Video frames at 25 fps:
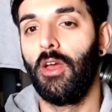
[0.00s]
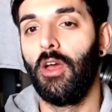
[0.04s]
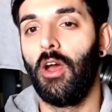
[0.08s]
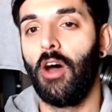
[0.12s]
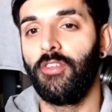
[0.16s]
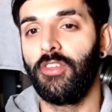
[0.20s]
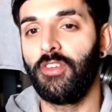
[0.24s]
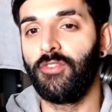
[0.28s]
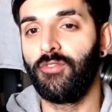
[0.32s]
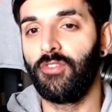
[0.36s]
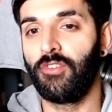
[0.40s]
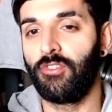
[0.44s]

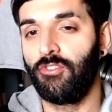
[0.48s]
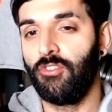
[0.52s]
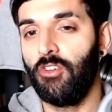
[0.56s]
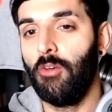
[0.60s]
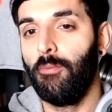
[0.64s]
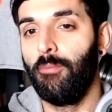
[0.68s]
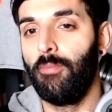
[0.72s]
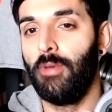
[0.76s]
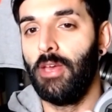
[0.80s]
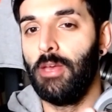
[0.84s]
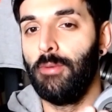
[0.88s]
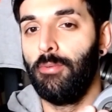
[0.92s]
I think for
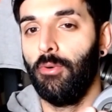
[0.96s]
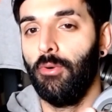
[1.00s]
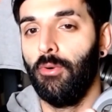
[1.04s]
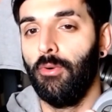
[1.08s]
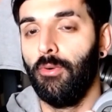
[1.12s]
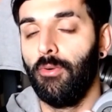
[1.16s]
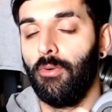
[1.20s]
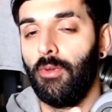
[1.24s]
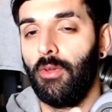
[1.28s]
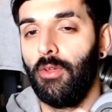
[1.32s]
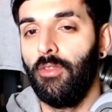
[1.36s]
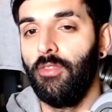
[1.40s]
certain
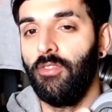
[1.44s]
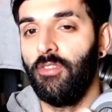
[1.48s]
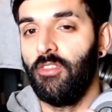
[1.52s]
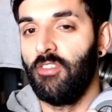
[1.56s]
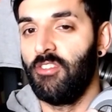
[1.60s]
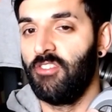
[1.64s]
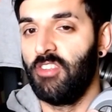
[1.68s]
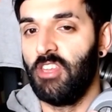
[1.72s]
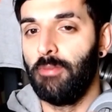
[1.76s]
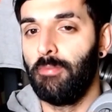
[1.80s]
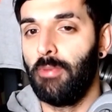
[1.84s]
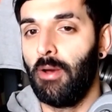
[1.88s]
people,
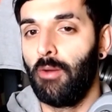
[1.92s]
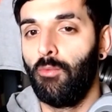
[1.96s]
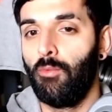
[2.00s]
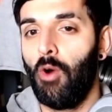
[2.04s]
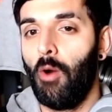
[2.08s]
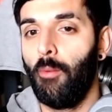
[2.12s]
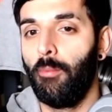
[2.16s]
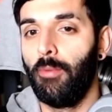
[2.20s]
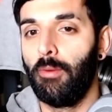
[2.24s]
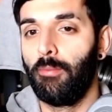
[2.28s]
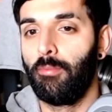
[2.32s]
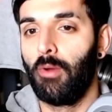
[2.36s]
this D-pad
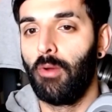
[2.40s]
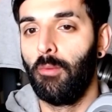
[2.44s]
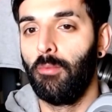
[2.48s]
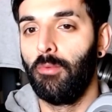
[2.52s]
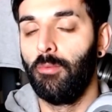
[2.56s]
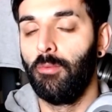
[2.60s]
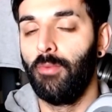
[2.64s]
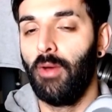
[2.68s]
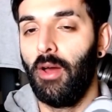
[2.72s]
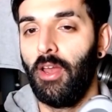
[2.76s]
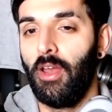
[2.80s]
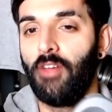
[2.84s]
won't be a
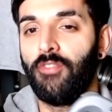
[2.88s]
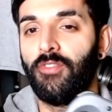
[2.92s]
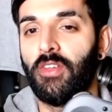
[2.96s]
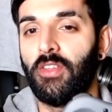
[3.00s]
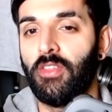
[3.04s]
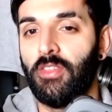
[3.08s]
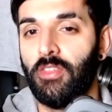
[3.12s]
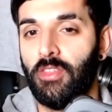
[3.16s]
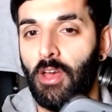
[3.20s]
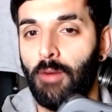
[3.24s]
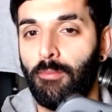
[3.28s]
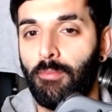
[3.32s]
problem, and I
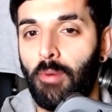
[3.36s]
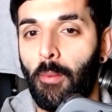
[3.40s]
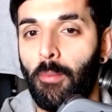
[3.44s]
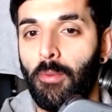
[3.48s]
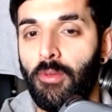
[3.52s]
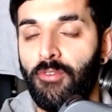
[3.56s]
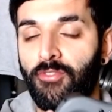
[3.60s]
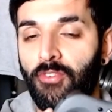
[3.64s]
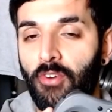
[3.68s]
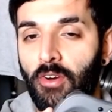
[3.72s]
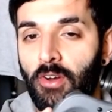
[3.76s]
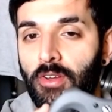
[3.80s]
think they'll
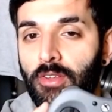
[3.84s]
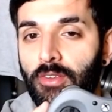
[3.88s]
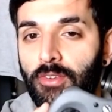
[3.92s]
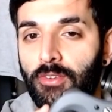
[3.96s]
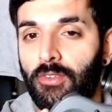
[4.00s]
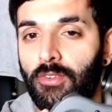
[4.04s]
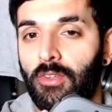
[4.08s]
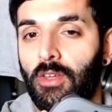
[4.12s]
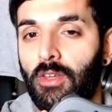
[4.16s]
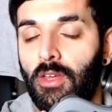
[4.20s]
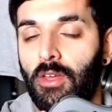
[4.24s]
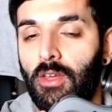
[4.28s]
probably find
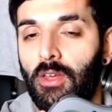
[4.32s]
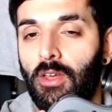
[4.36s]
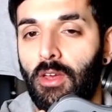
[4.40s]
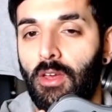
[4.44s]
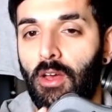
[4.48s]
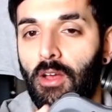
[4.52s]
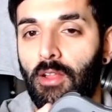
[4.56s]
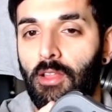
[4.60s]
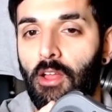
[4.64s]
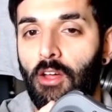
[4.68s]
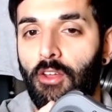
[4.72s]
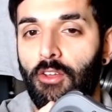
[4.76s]

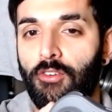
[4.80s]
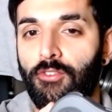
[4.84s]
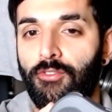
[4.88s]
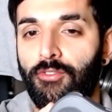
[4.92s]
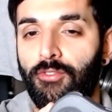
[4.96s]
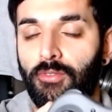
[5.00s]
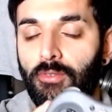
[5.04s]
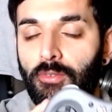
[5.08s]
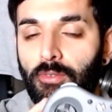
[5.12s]
a lot of